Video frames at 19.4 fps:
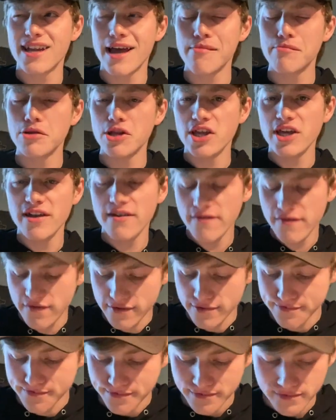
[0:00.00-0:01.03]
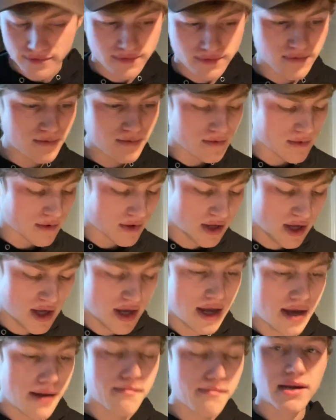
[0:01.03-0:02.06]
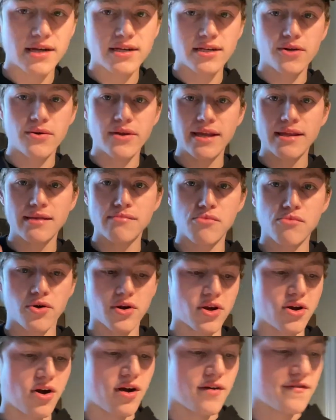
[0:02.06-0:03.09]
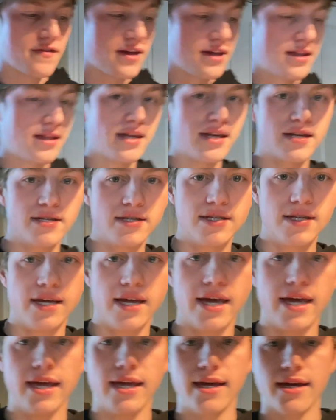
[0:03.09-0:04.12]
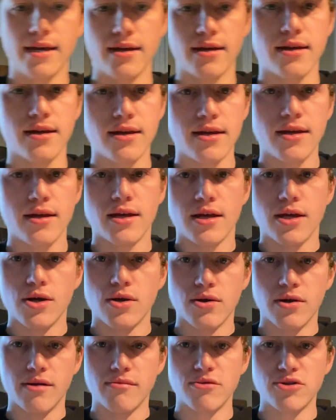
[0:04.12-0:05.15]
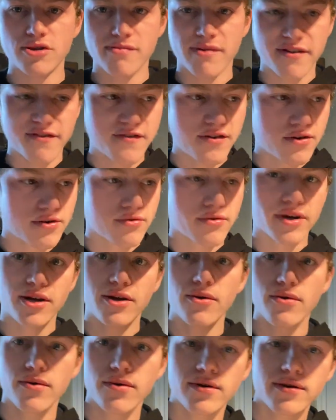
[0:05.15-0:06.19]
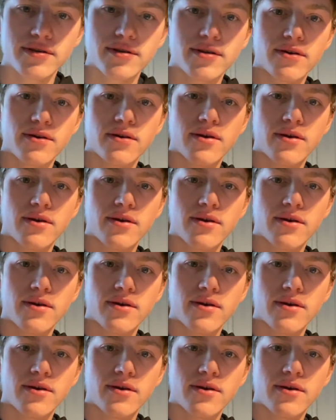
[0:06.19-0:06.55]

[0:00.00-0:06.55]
I believe. About to go get the morning coffee. I think it's like, well, I'm using my phone to record, so